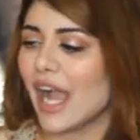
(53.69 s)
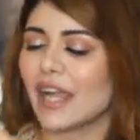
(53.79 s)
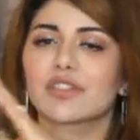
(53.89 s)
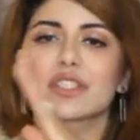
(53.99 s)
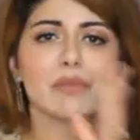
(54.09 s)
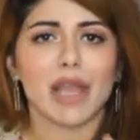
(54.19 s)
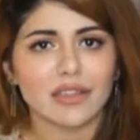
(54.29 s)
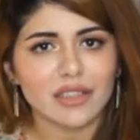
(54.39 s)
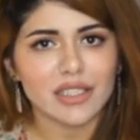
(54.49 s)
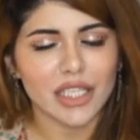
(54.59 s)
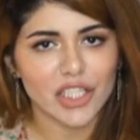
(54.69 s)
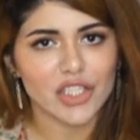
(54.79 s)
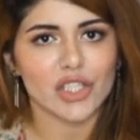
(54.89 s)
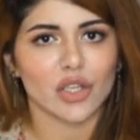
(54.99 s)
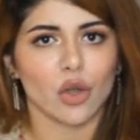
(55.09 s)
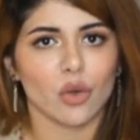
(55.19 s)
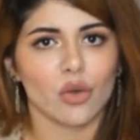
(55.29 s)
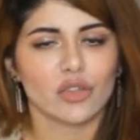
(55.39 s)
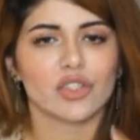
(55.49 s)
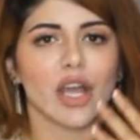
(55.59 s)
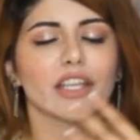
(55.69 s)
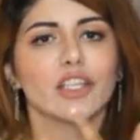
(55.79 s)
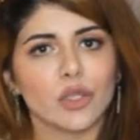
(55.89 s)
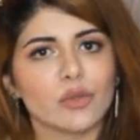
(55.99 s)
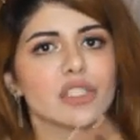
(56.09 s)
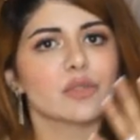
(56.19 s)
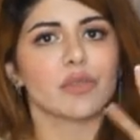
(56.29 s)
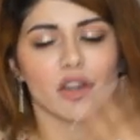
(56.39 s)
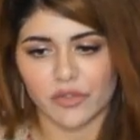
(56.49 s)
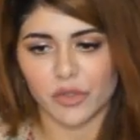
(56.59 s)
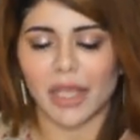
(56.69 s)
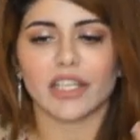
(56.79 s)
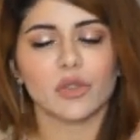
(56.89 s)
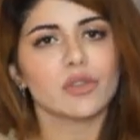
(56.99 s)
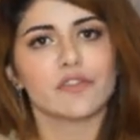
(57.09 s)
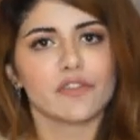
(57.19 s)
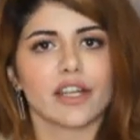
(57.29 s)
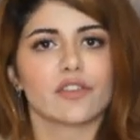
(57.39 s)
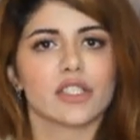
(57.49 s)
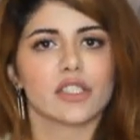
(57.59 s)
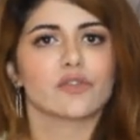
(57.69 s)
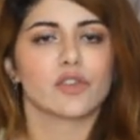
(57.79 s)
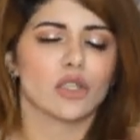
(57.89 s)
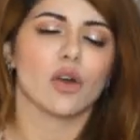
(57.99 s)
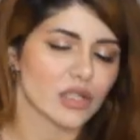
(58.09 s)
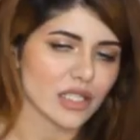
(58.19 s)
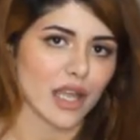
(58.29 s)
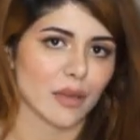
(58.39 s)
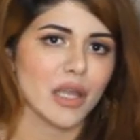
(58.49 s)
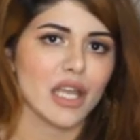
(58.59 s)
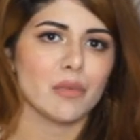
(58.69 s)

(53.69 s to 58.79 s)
I've smelled this ages ago, so I knew this perfume, I knew the fragrance for a long time,